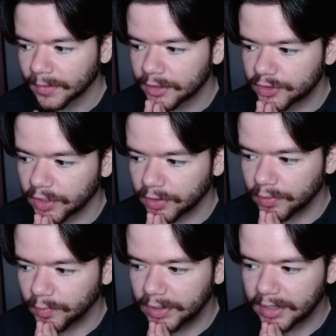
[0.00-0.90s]
so
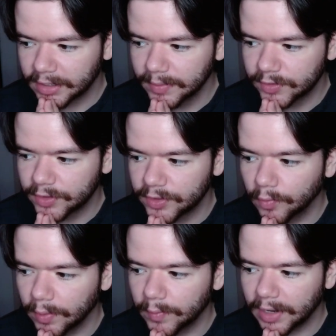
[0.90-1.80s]
when it comes to
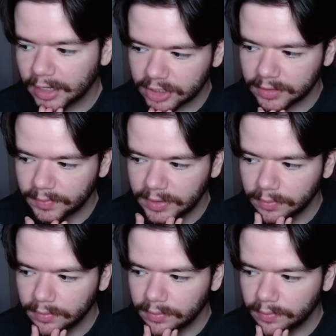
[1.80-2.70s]
what would actually be
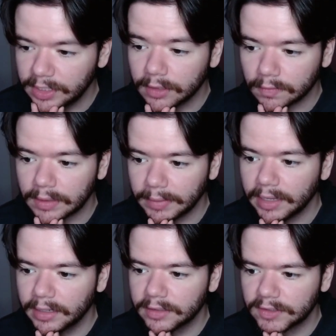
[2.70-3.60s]
being a
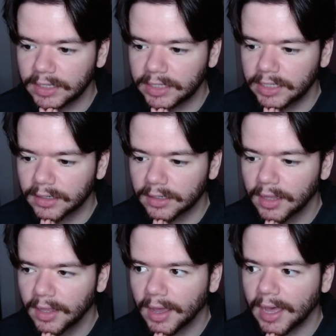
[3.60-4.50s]
remade in snake eater
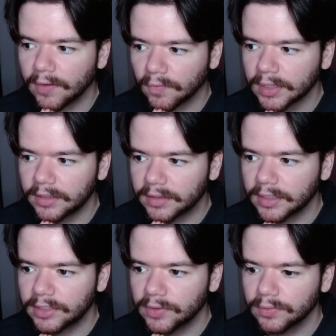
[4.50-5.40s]
i really
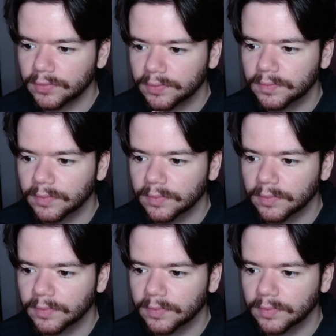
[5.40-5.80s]
think you